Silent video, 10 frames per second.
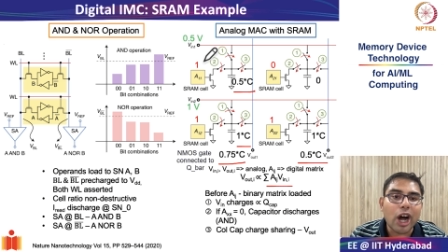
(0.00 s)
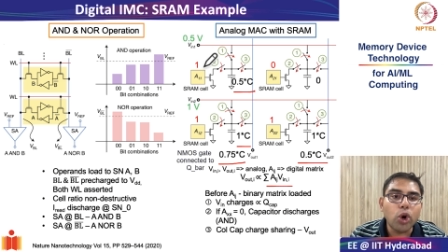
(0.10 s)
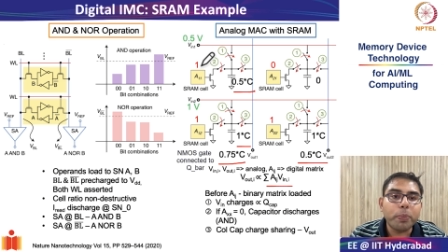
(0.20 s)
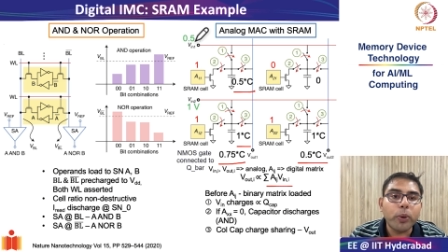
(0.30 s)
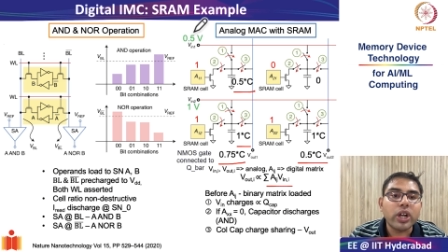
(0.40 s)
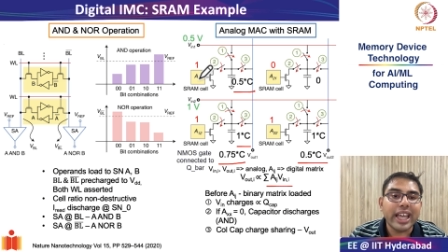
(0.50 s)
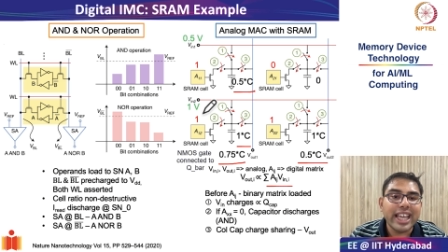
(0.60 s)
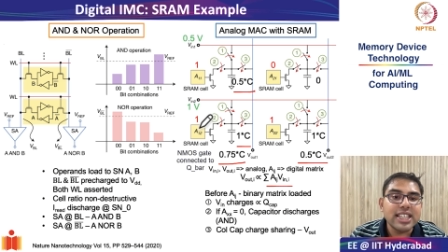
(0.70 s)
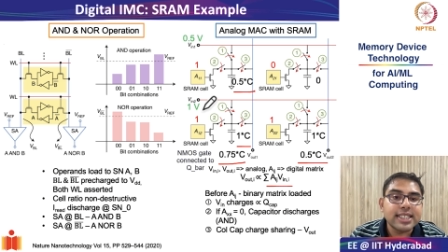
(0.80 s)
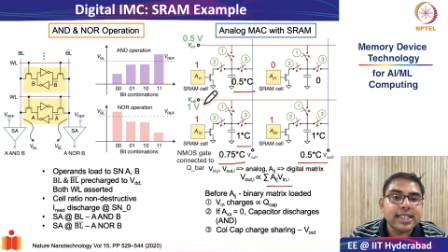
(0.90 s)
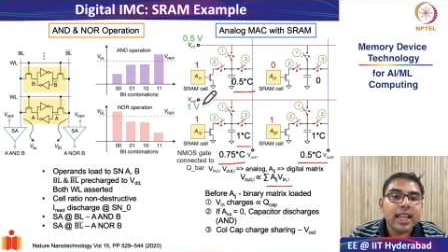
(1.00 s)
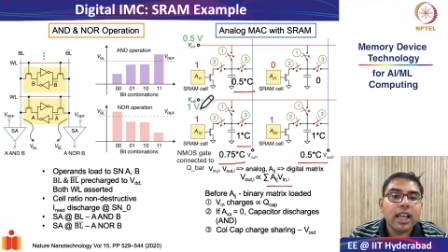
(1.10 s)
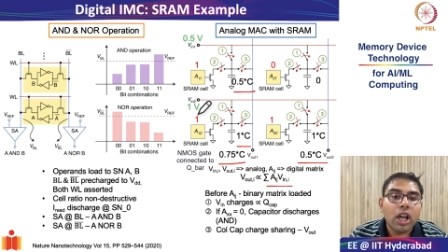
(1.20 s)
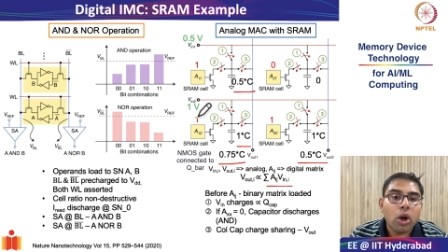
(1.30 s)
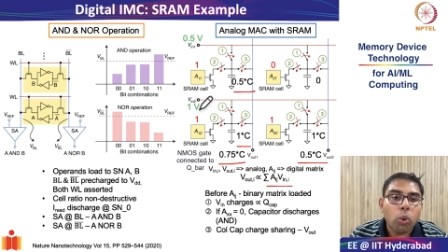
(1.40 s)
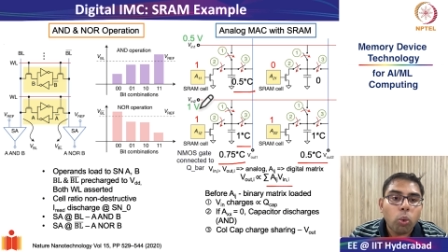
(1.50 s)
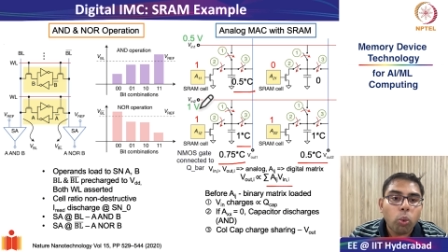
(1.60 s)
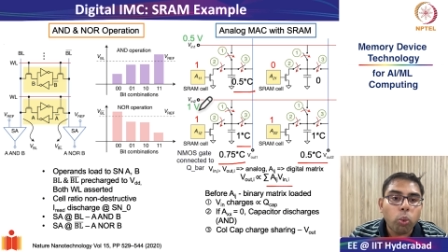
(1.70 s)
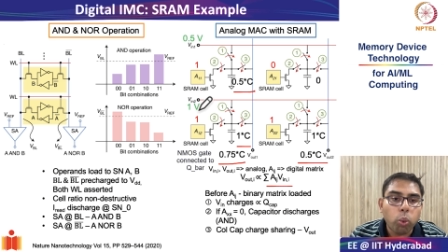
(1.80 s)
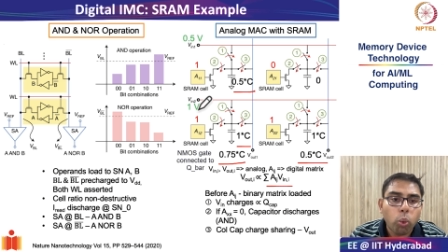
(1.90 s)
output is
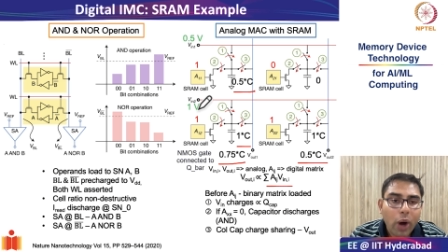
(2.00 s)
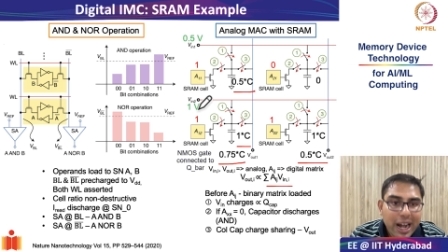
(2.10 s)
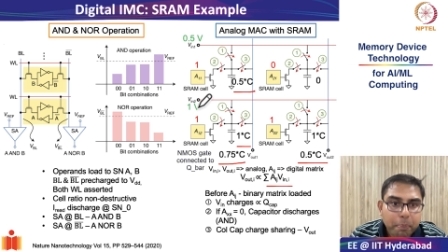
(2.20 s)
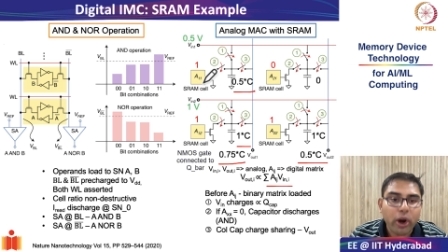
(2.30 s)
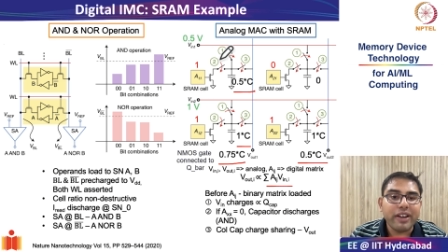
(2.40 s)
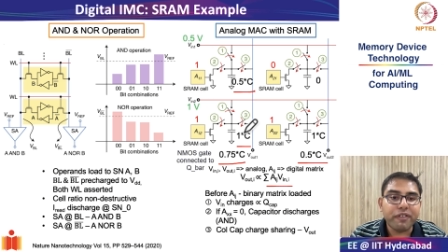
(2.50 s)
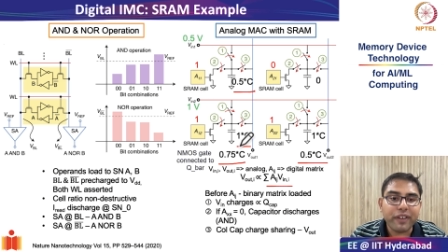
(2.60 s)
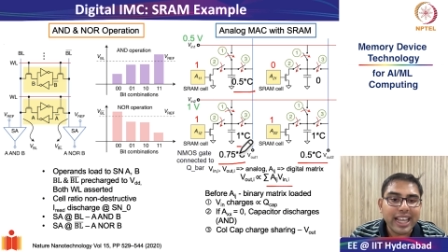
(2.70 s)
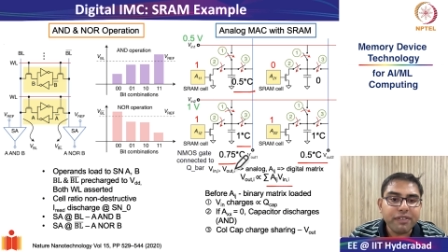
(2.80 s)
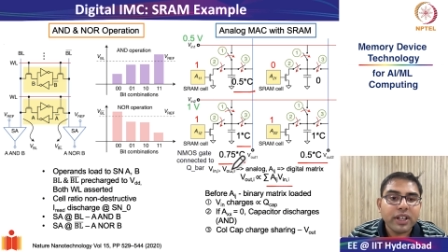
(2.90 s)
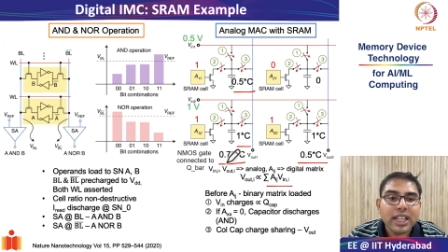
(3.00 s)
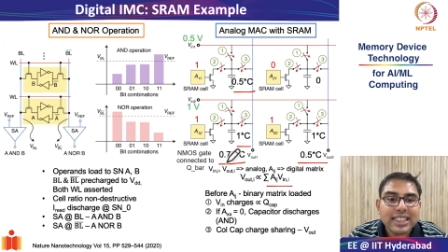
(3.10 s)
1.5.